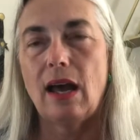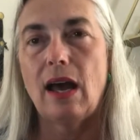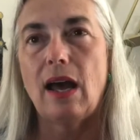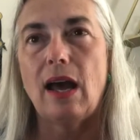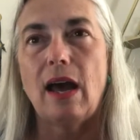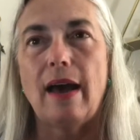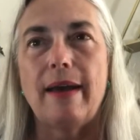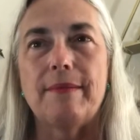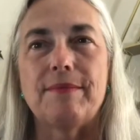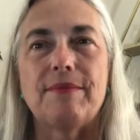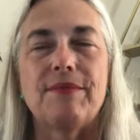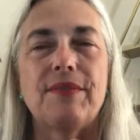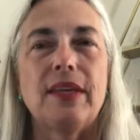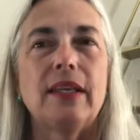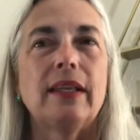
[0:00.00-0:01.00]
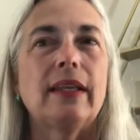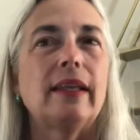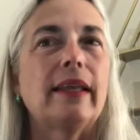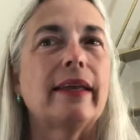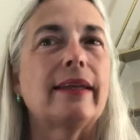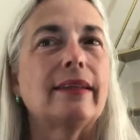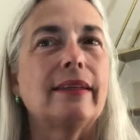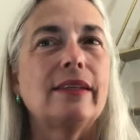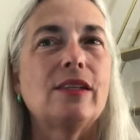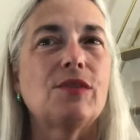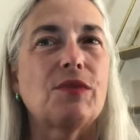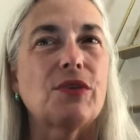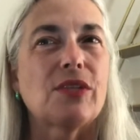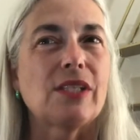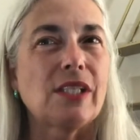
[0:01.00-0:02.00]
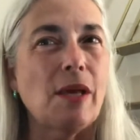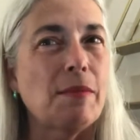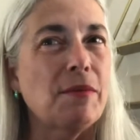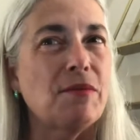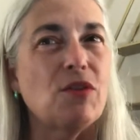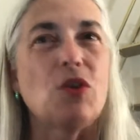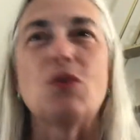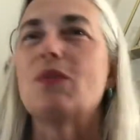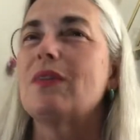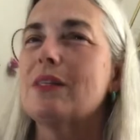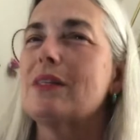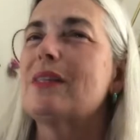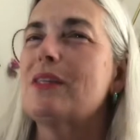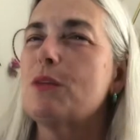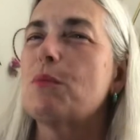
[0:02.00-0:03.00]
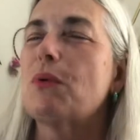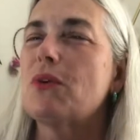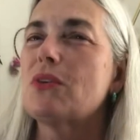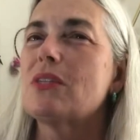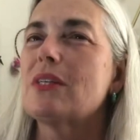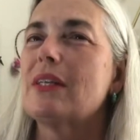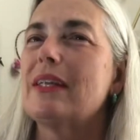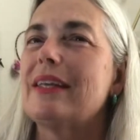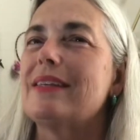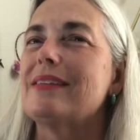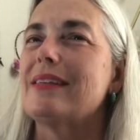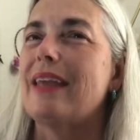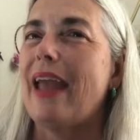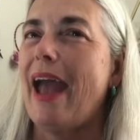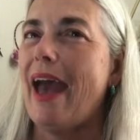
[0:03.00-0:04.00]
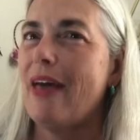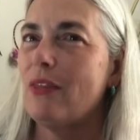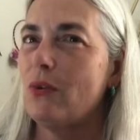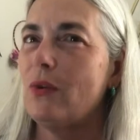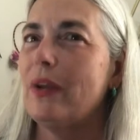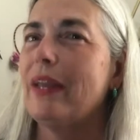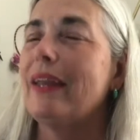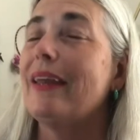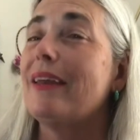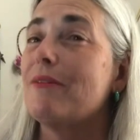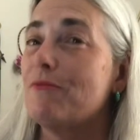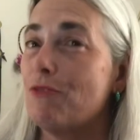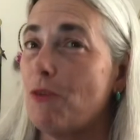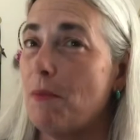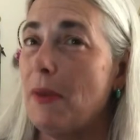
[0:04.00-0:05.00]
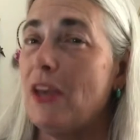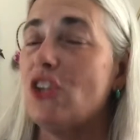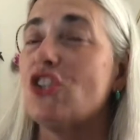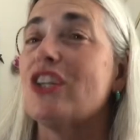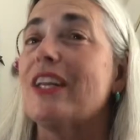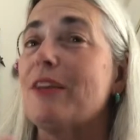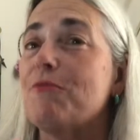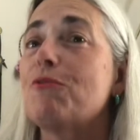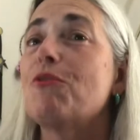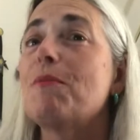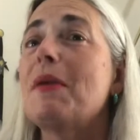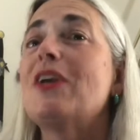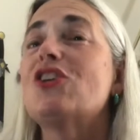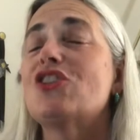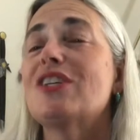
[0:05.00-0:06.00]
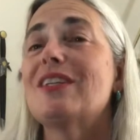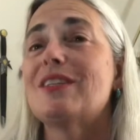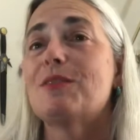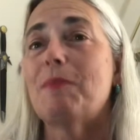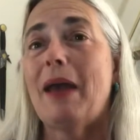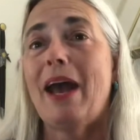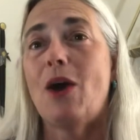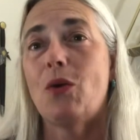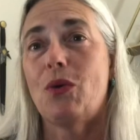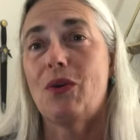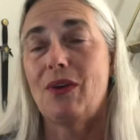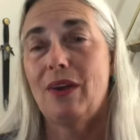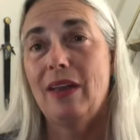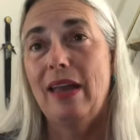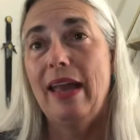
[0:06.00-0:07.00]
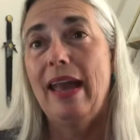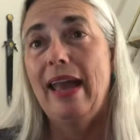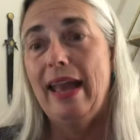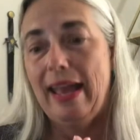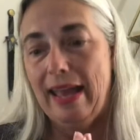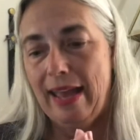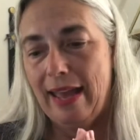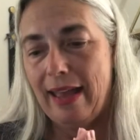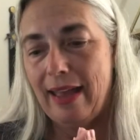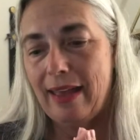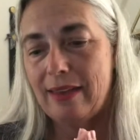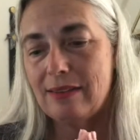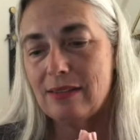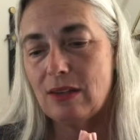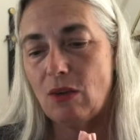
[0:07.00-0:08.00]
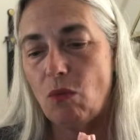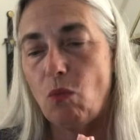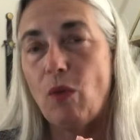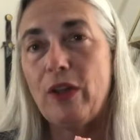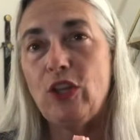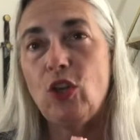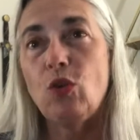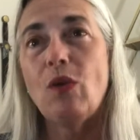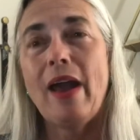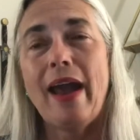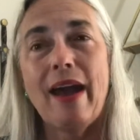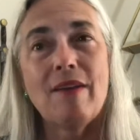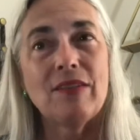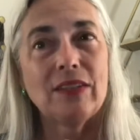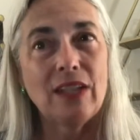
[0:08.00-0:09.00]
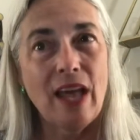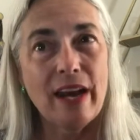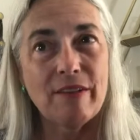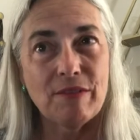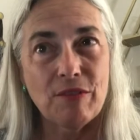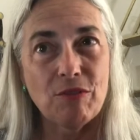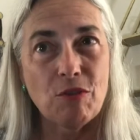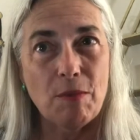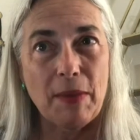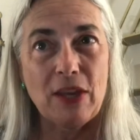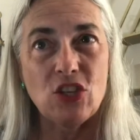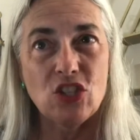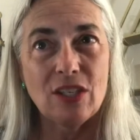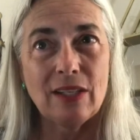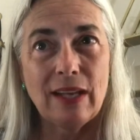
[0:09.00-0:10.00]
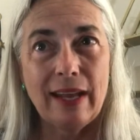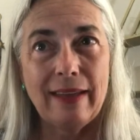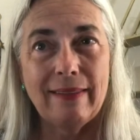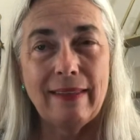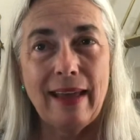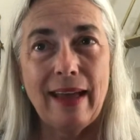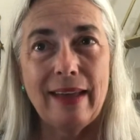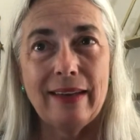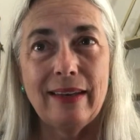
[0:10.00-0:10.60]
I'm feeling like, at least for some of you, this person is gathering information. Information is power. And when you have a lot of information like that,